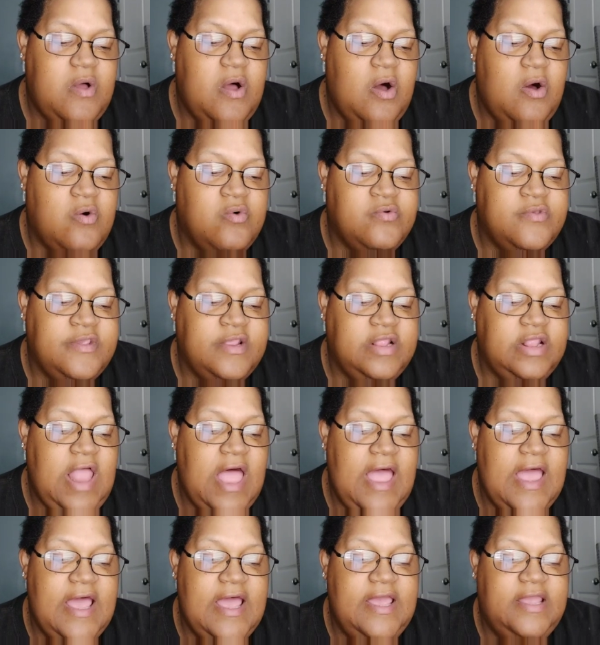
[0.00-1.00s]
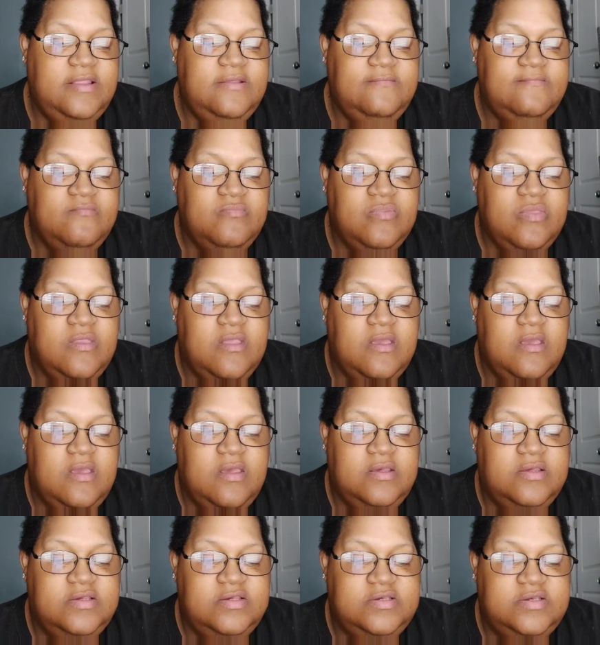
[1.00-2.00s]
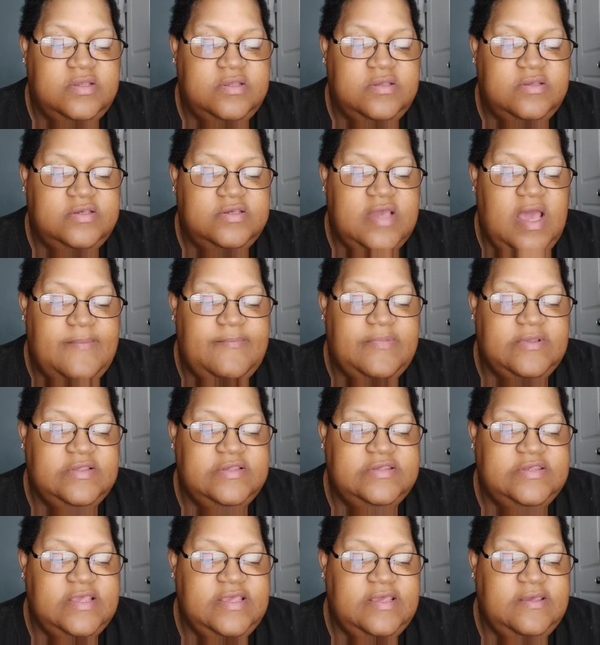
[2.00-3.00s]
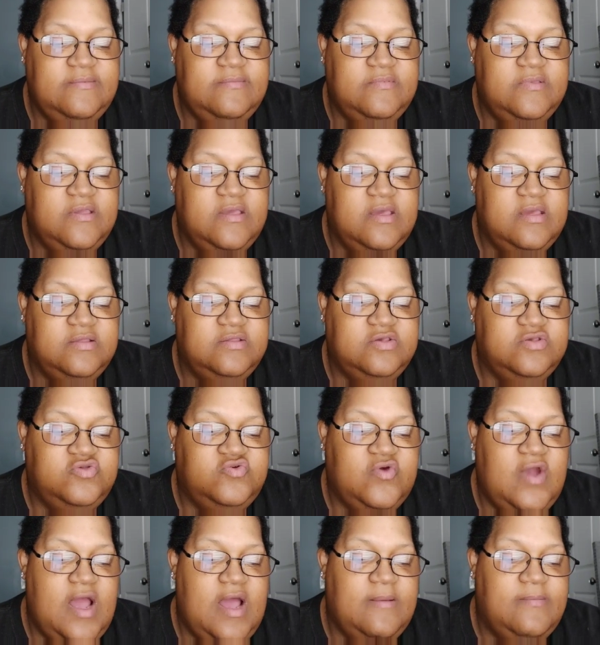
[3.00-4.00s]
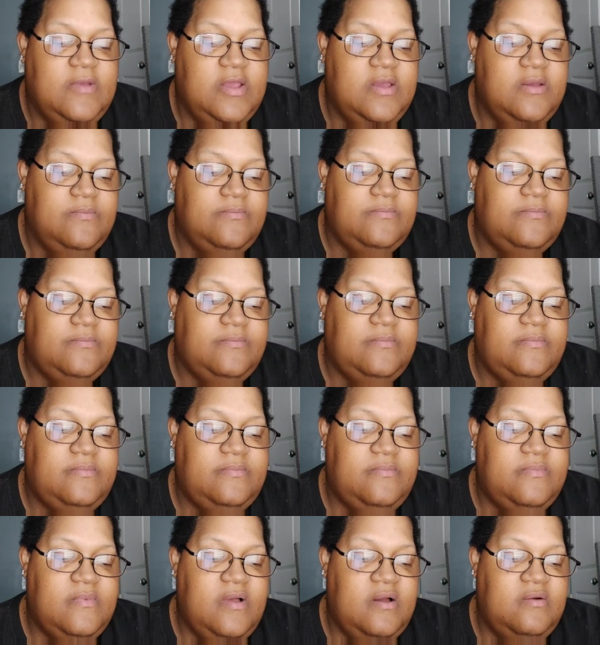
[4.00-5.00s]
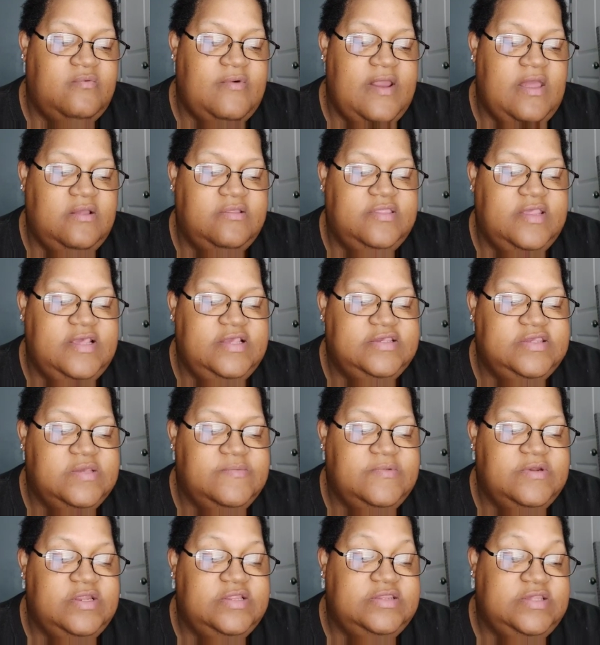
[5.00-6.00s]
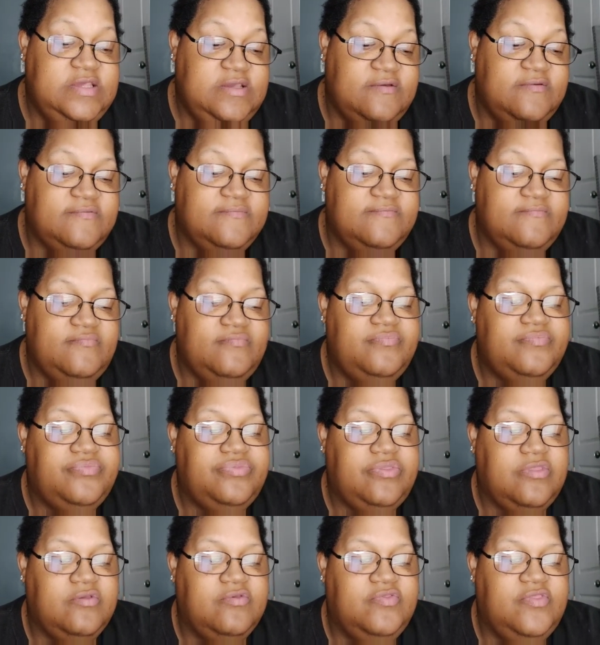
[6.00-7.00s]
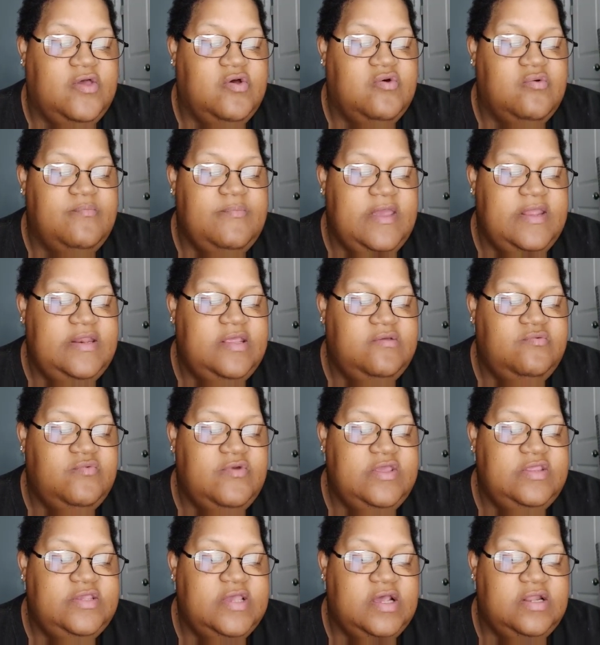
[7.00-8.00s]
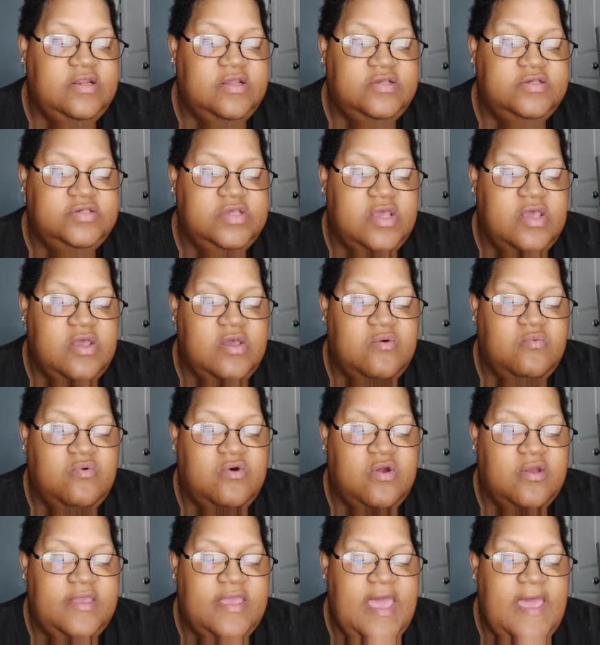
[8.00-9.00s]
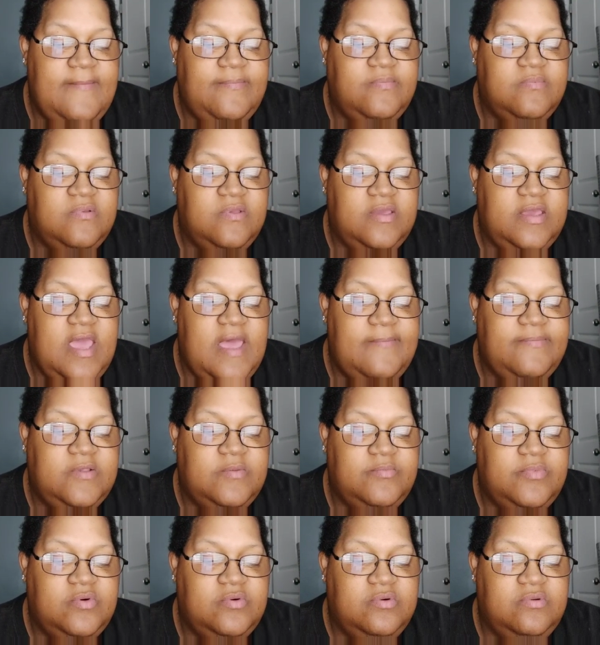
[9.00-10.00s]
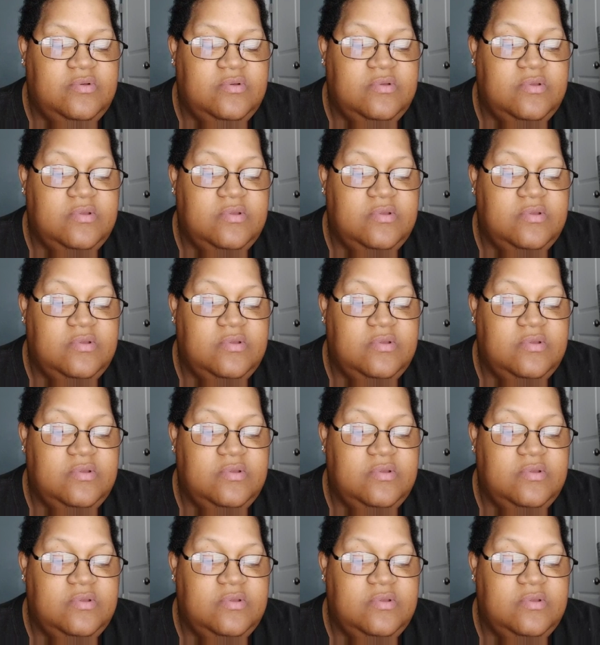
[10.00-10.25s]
Online shopping seemed to drop around December the 10th, though many retailers were capable